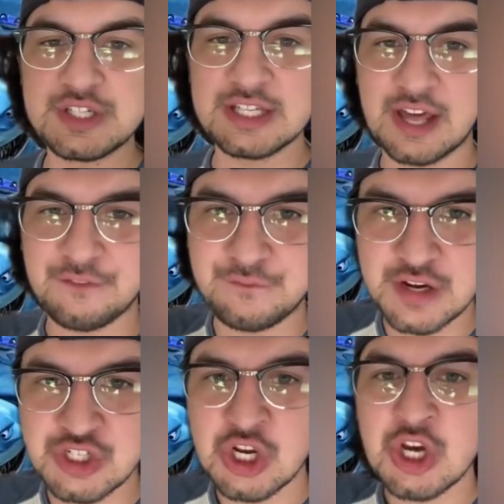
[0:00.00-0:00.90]
see that
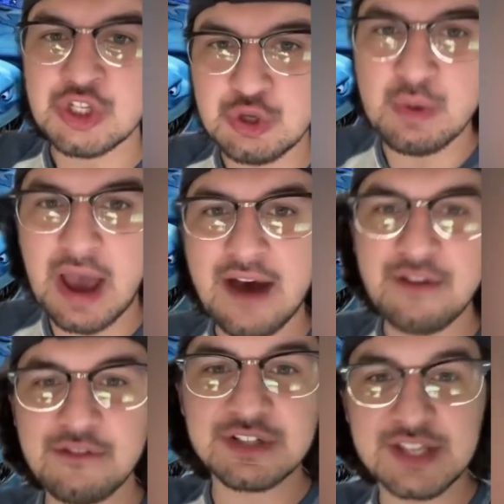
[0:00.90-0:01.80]
fish do
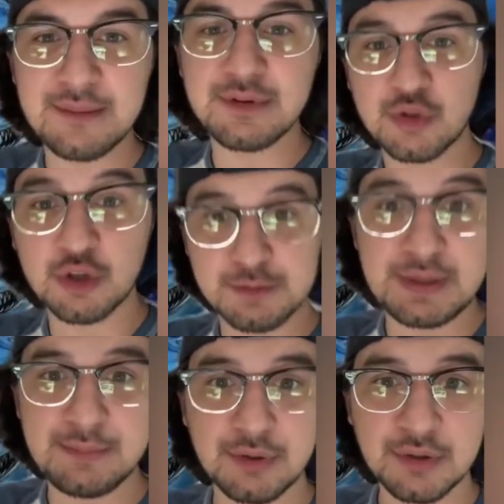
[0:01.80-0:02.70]
have a resentment towards
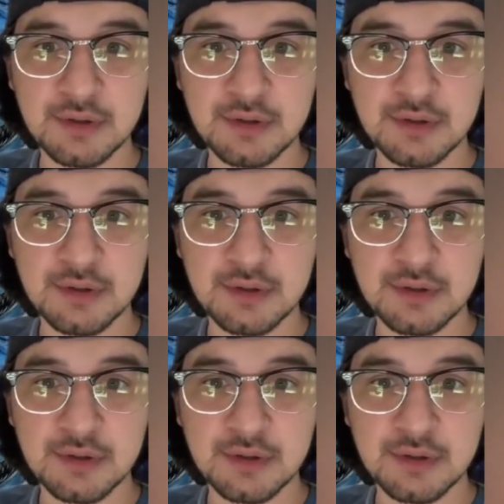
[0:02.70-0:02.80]
people.